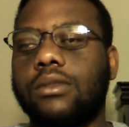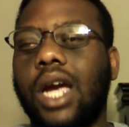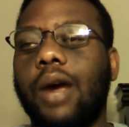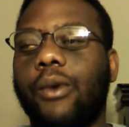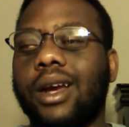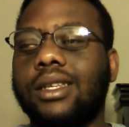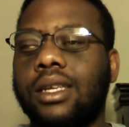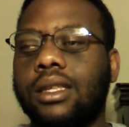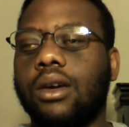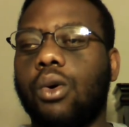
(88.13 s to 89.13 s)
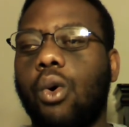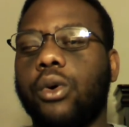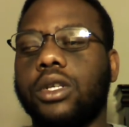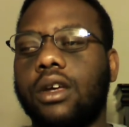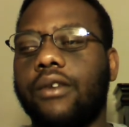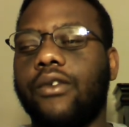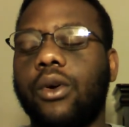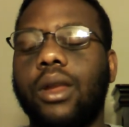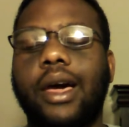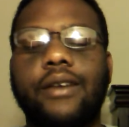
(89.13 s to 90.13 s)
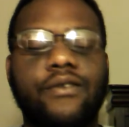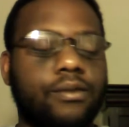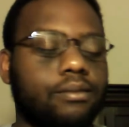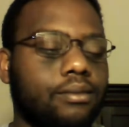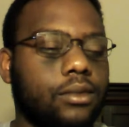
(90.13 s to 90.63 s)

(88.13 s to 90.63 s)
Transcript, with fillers: directing the course of her life.